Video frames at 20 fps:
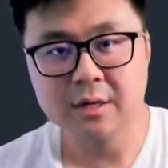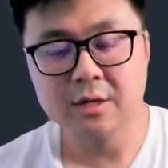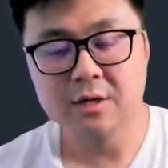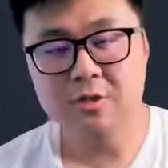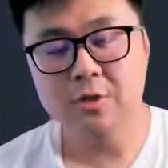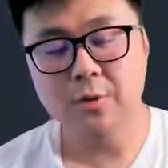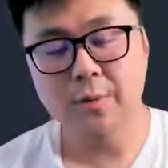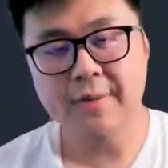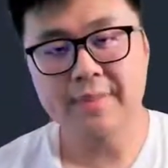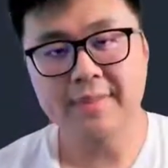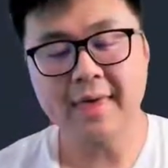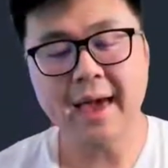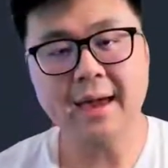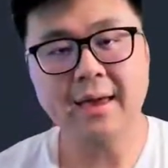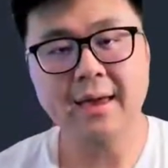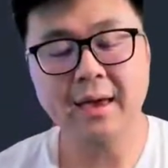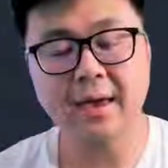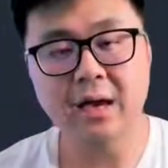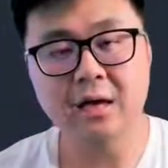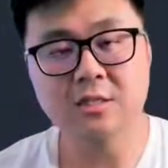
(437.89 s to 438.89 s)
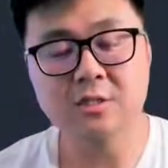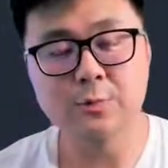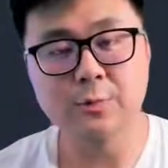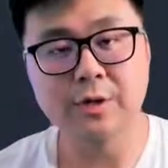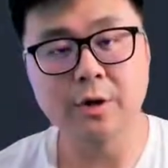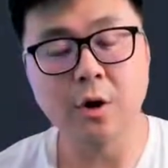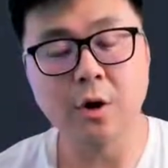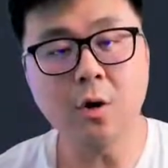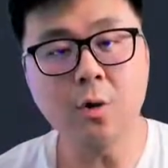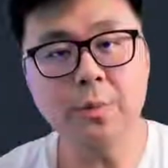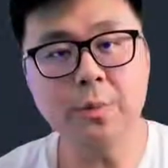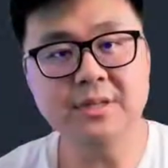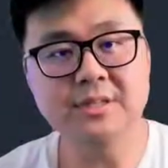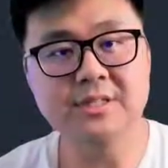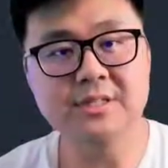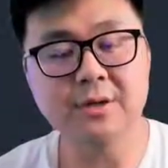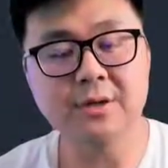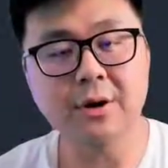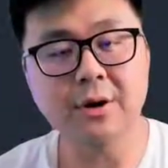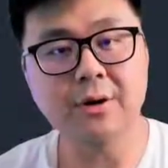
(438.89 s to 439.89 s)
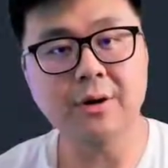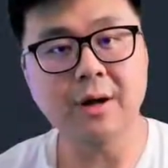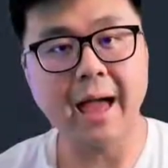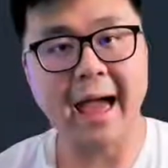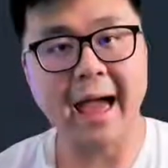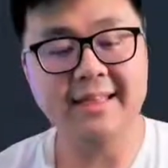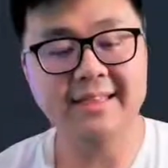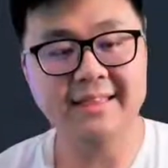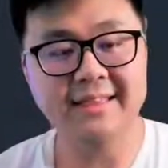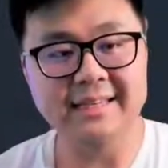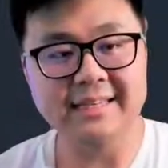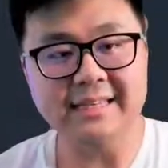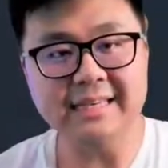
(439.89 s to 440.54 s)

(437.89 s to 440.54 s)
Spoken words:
So in that case, we always start at the